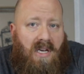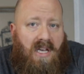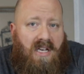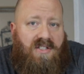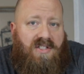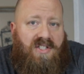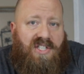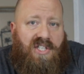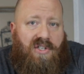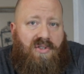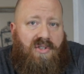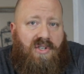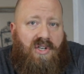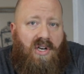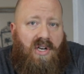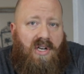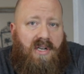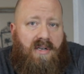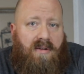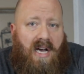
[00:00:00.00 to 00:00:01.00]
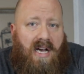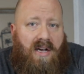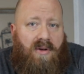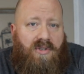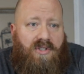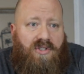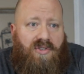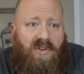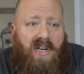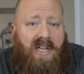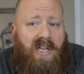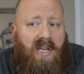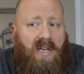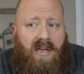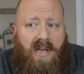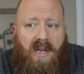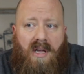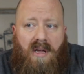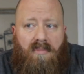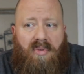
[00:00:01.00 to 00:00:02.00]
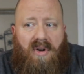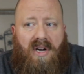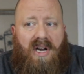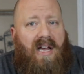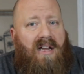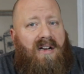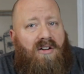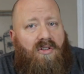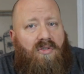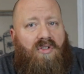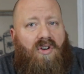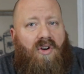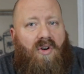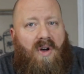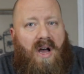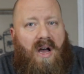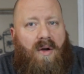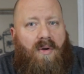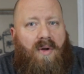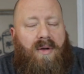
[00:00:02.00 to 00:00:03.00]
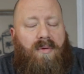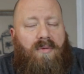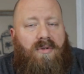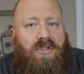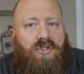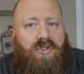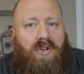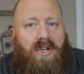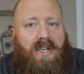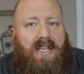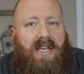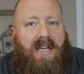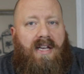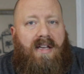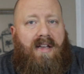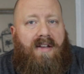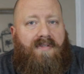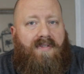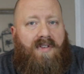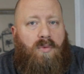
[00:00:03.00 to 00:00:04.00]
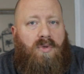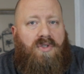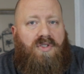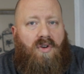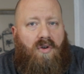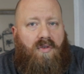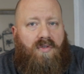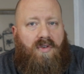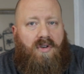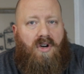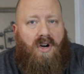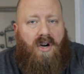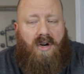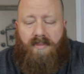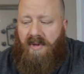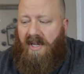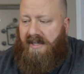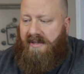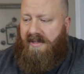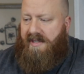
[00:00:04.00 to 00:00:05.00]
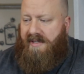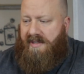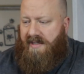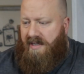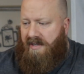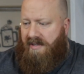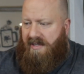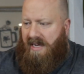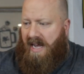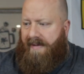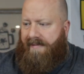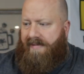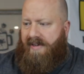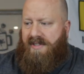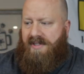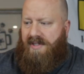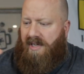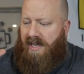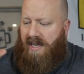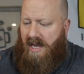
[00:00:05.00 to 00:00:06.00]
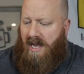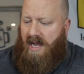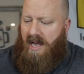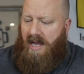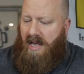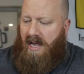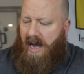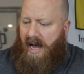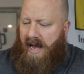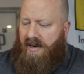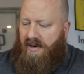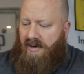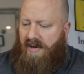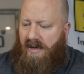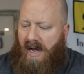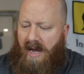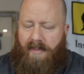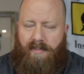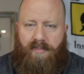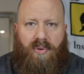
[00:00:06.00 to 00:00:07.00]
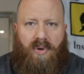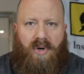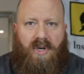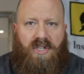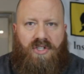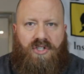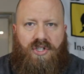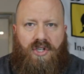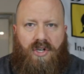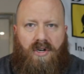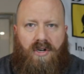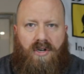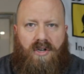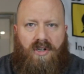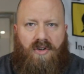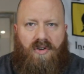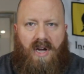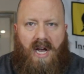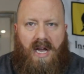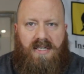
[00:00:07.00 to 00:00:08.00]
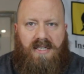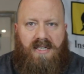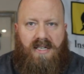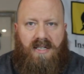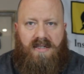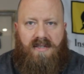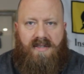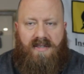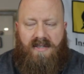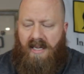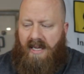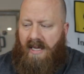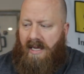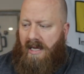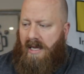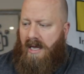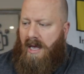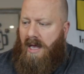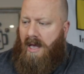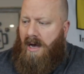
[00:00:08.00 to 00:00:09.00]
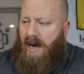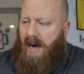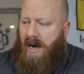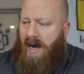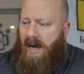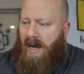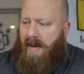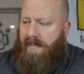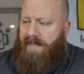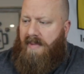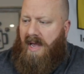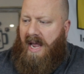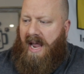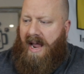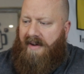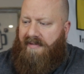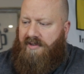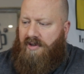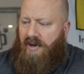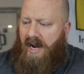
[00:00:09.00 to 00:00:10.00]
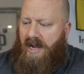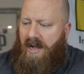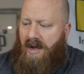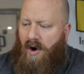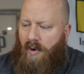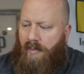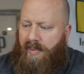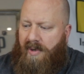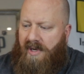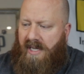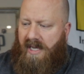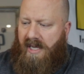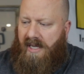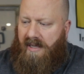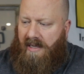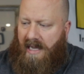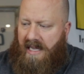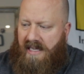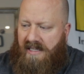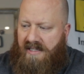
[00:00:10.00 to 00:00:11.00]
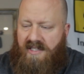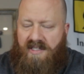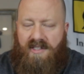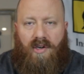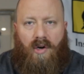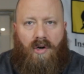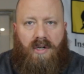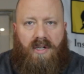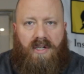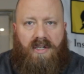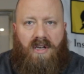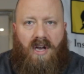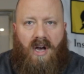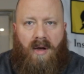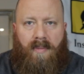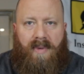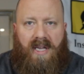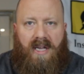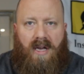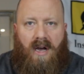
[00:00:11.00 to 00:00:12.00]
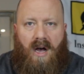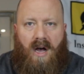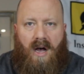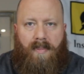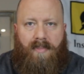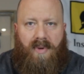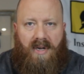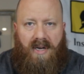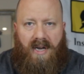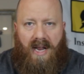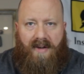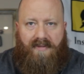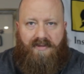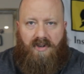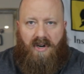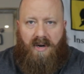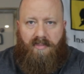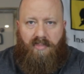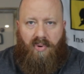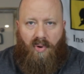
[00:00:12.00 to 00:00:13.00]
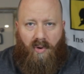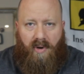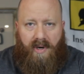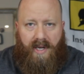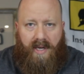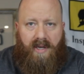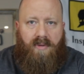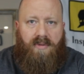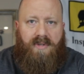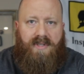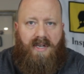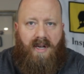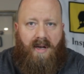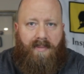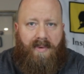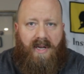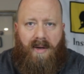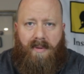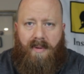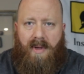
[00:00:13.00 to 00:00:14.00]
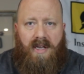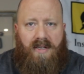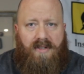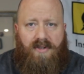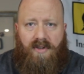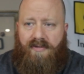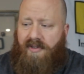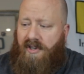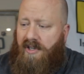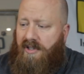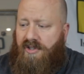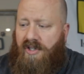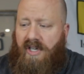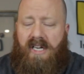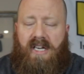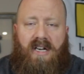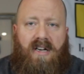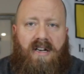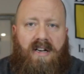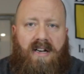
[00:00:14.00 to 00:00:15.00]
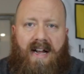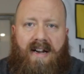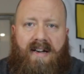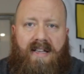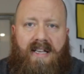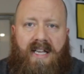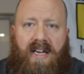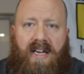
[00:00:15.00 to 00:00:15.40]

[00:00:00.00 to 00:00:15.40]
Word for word: it's still good. I would drink it, but I don't know how I would drink it if it was over carb like this because obviously I don't. I'm pretty sure you guys can see um, after I opened it, it started coming up, and after I poured it, it was coming up. So if you're drinking it out of